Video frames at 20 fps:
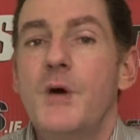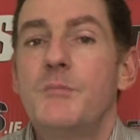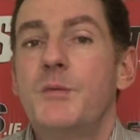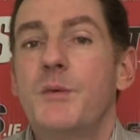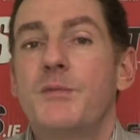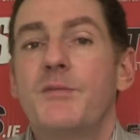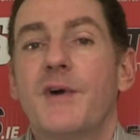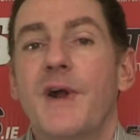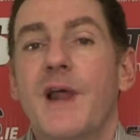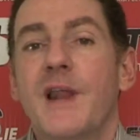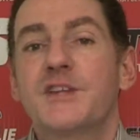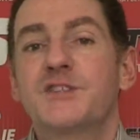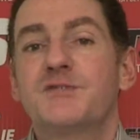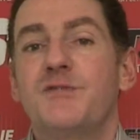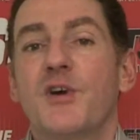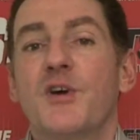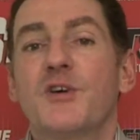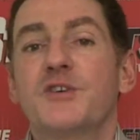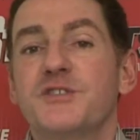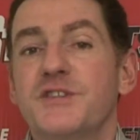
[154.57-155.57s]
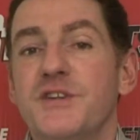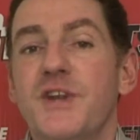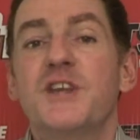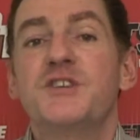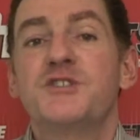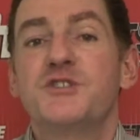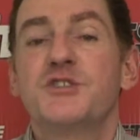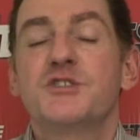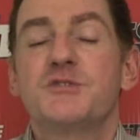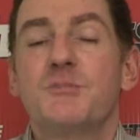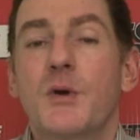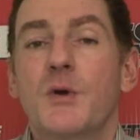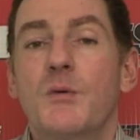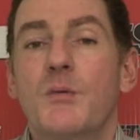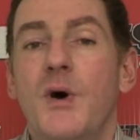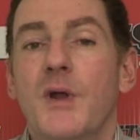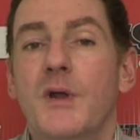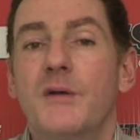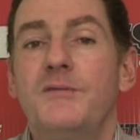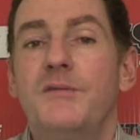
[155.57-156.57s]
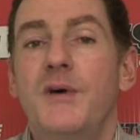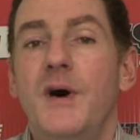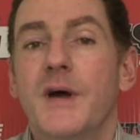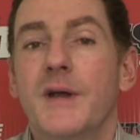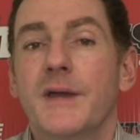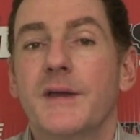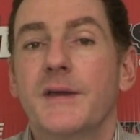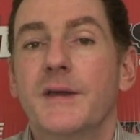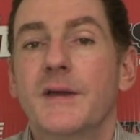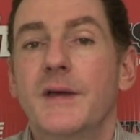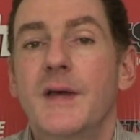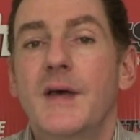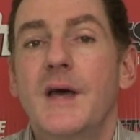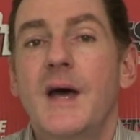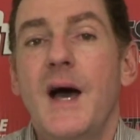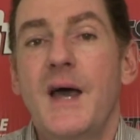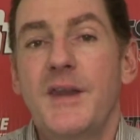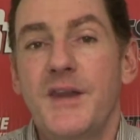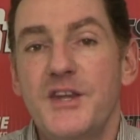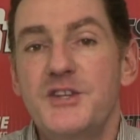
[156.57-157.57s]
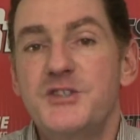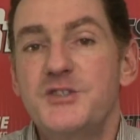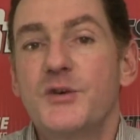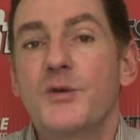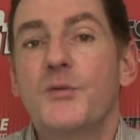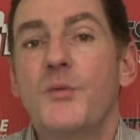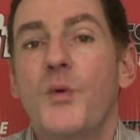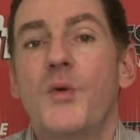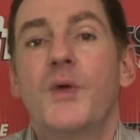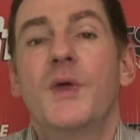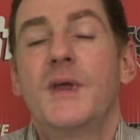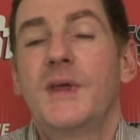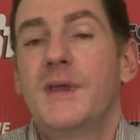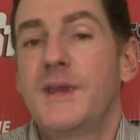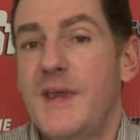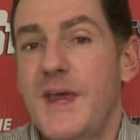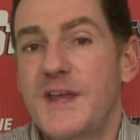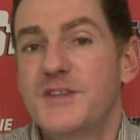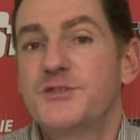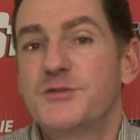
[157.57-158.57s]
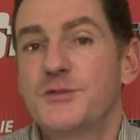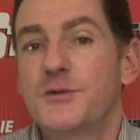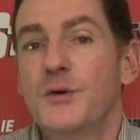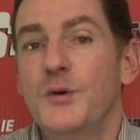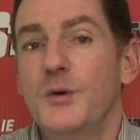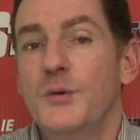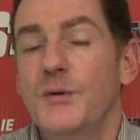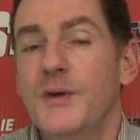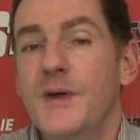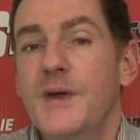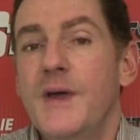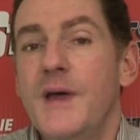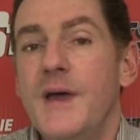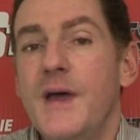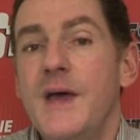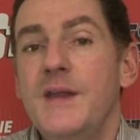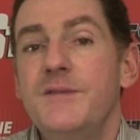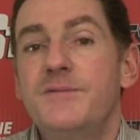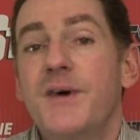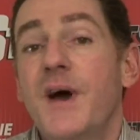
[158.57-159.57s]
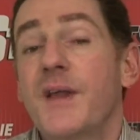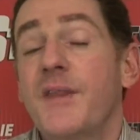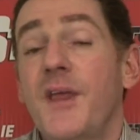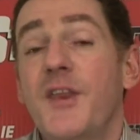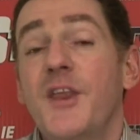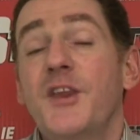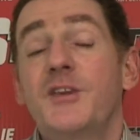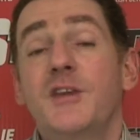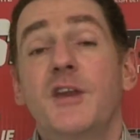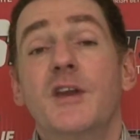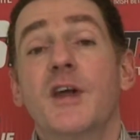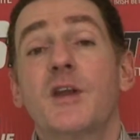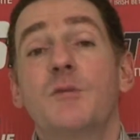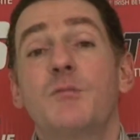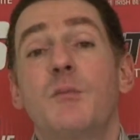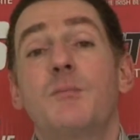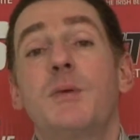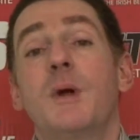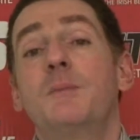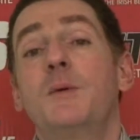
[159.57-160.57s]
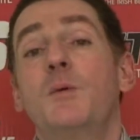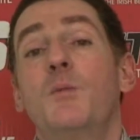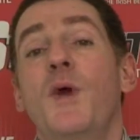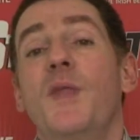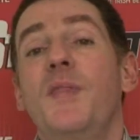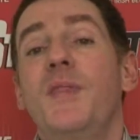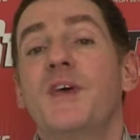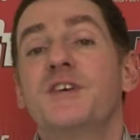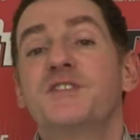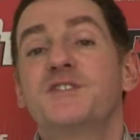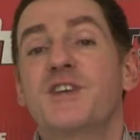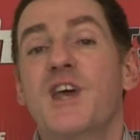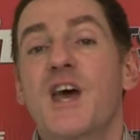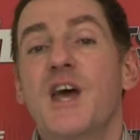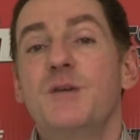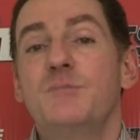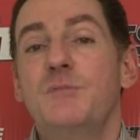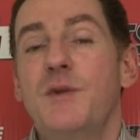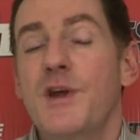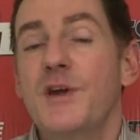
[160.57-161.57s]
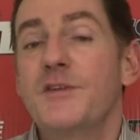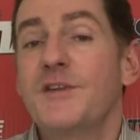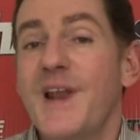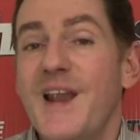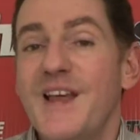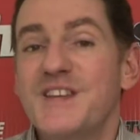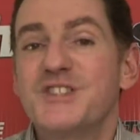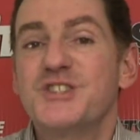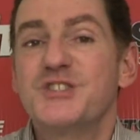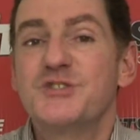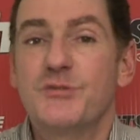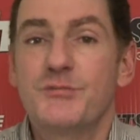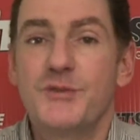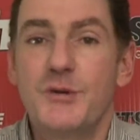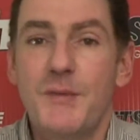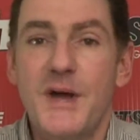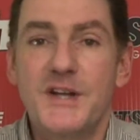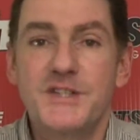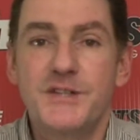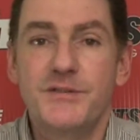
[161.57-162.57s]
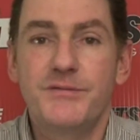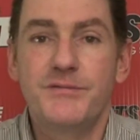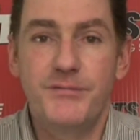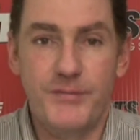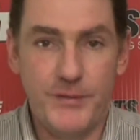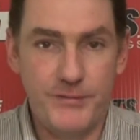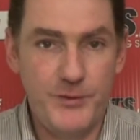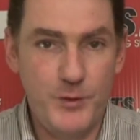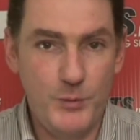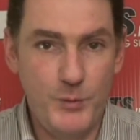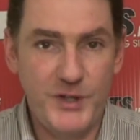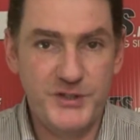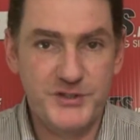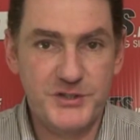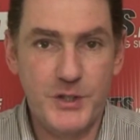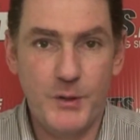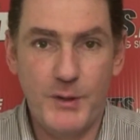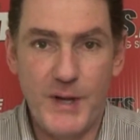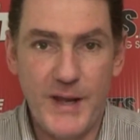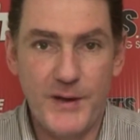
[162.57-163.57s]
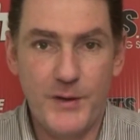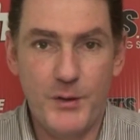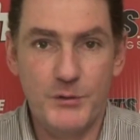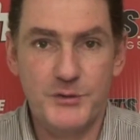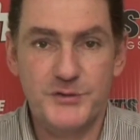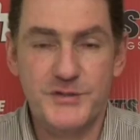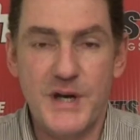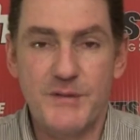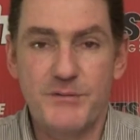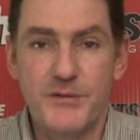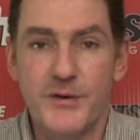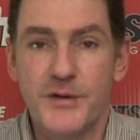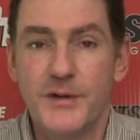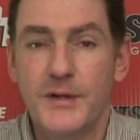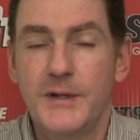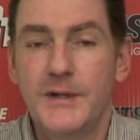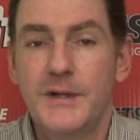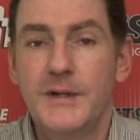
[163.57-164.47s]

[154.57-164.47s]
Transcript: But for Alex Ferguson, it's just about qualifying, and they should get through. In fact, I think United will probably win this game, learn the lessons from the match a few weeks ago at Old Trafford.